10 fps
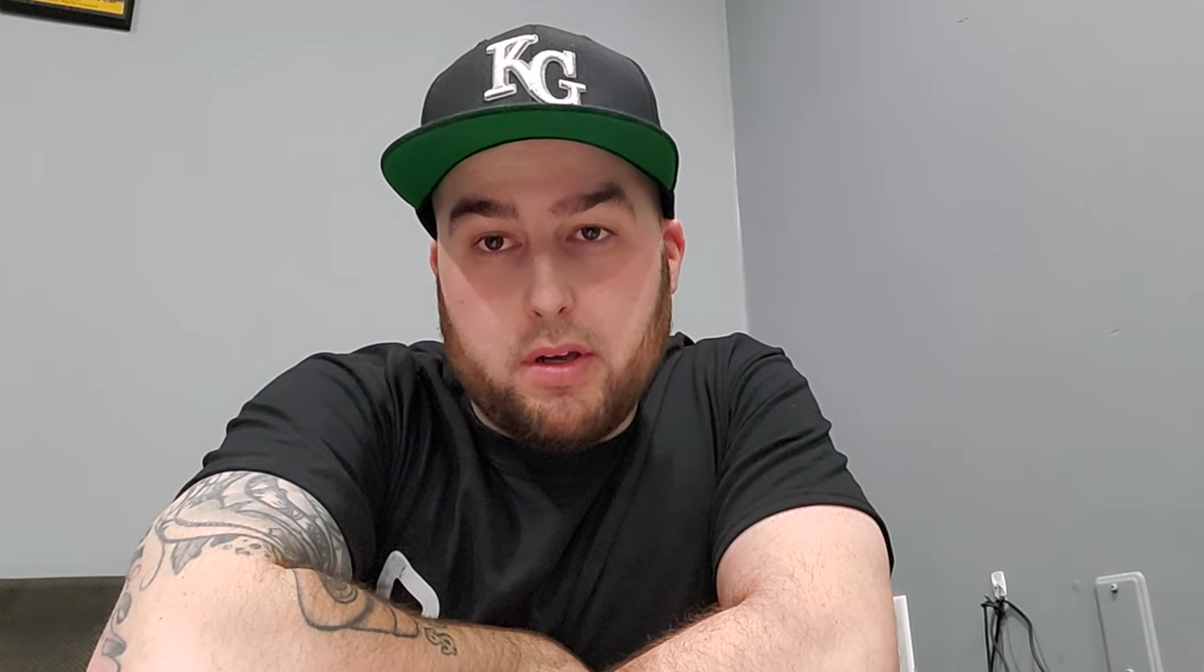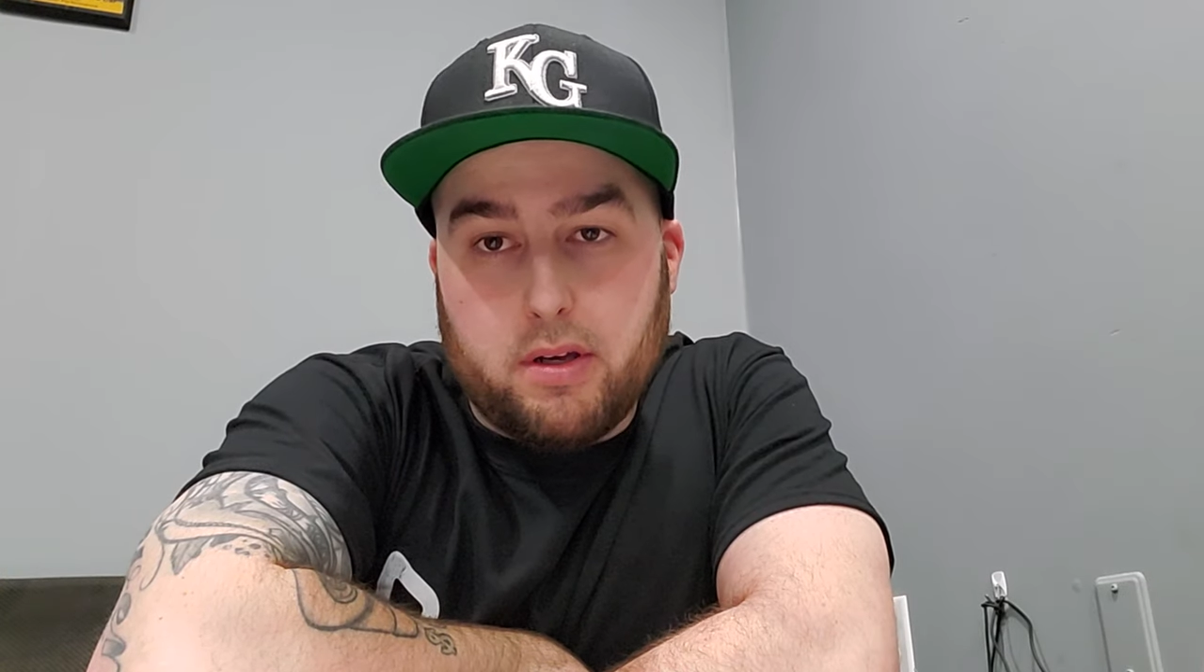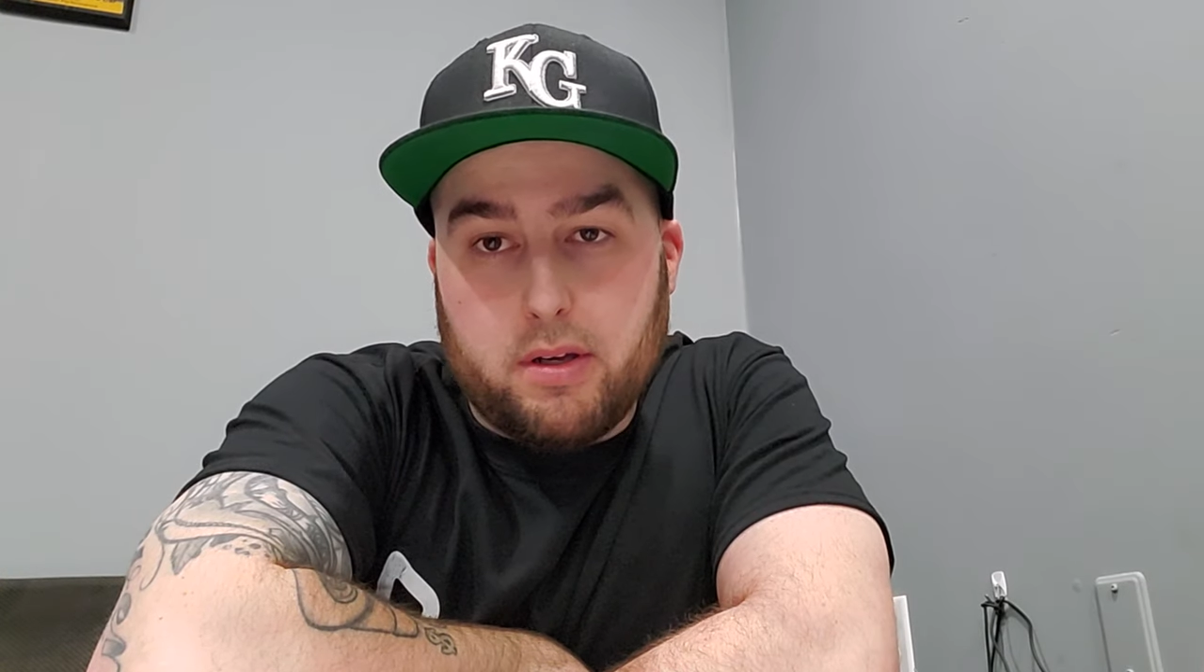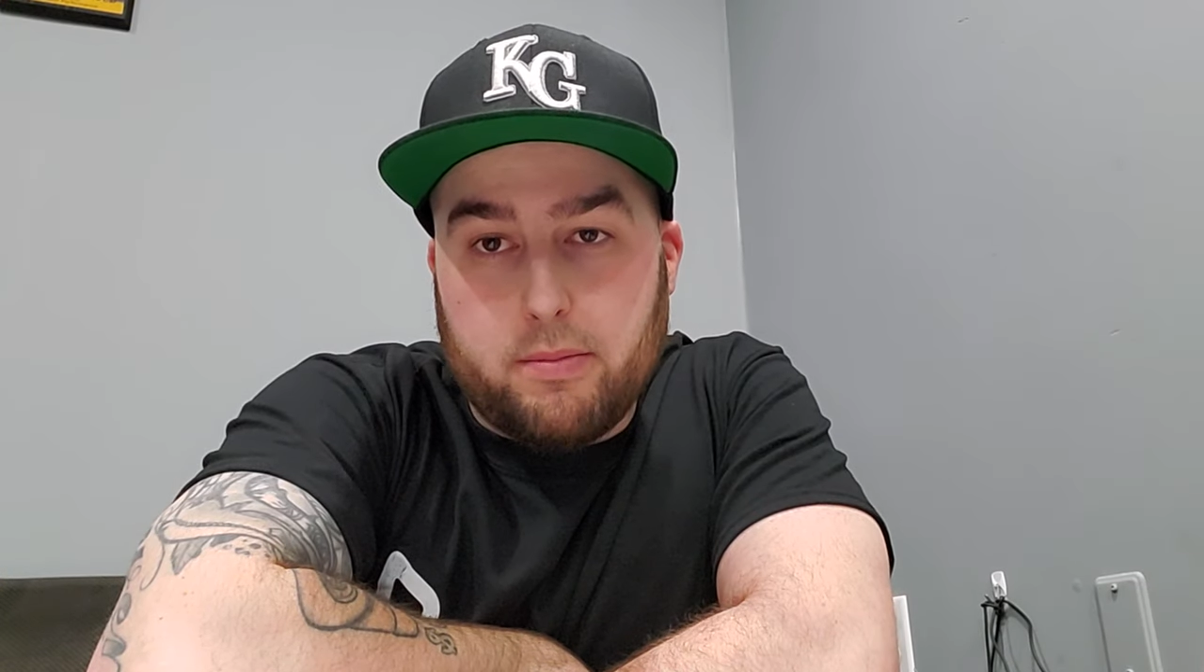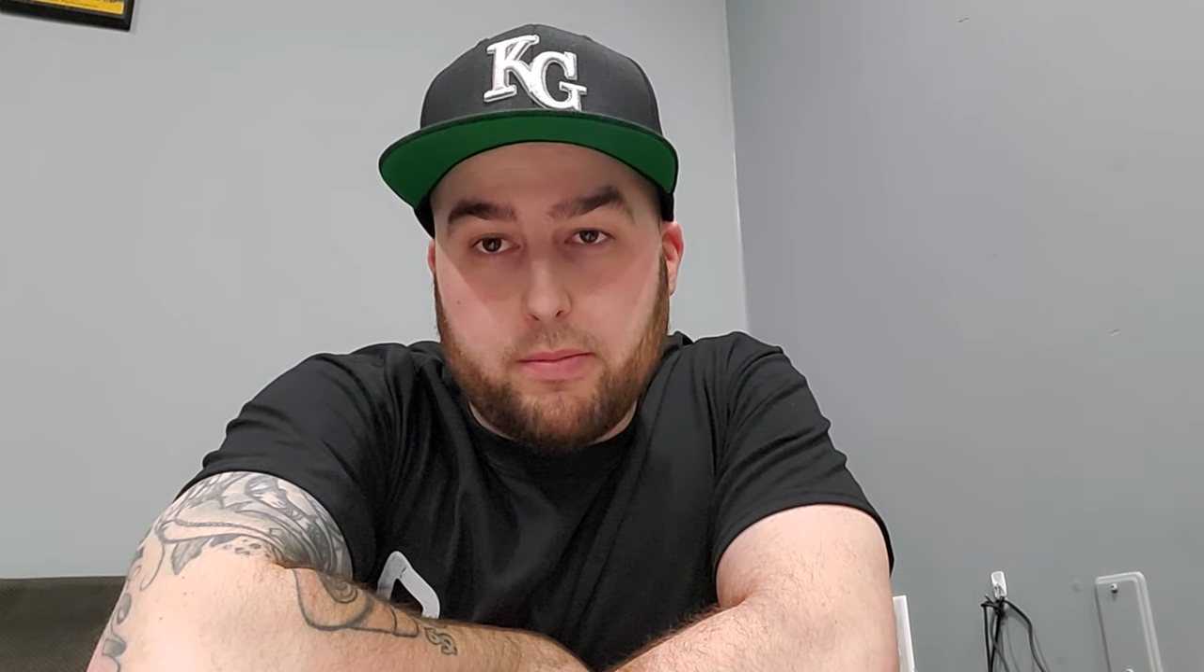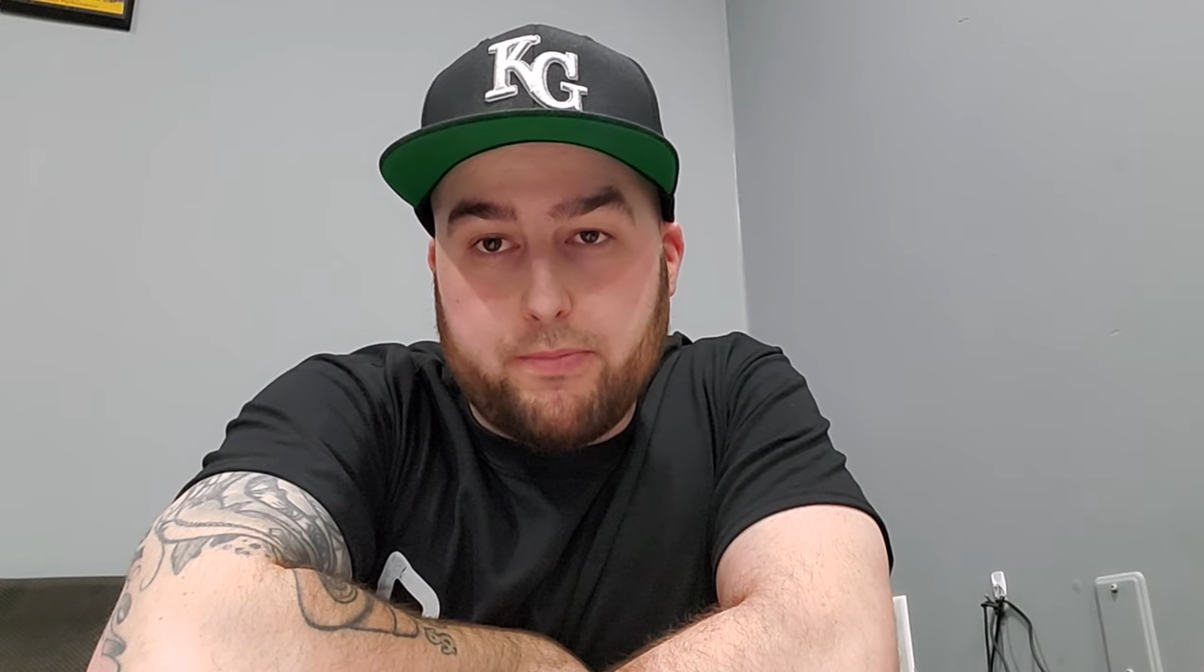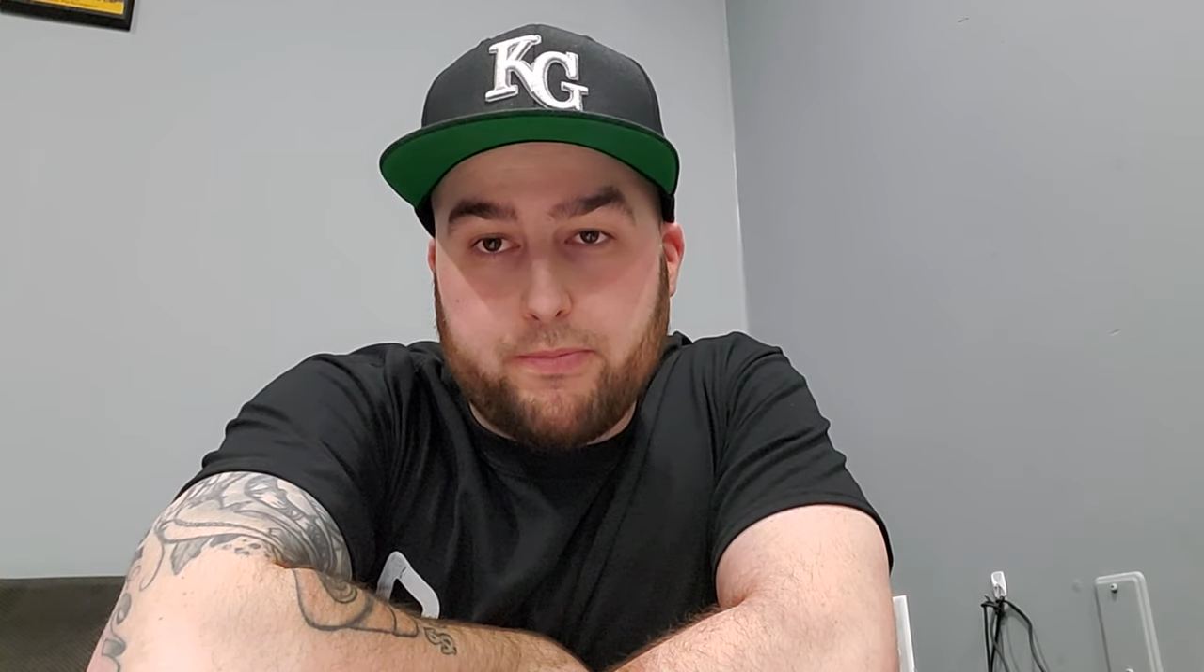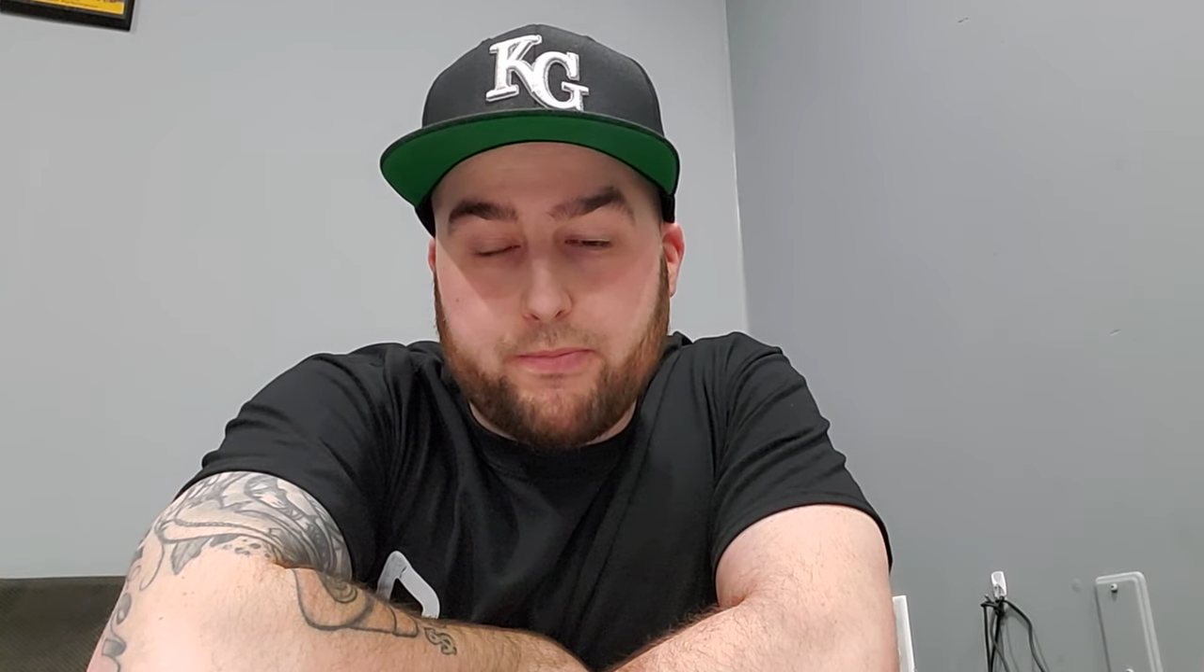Um,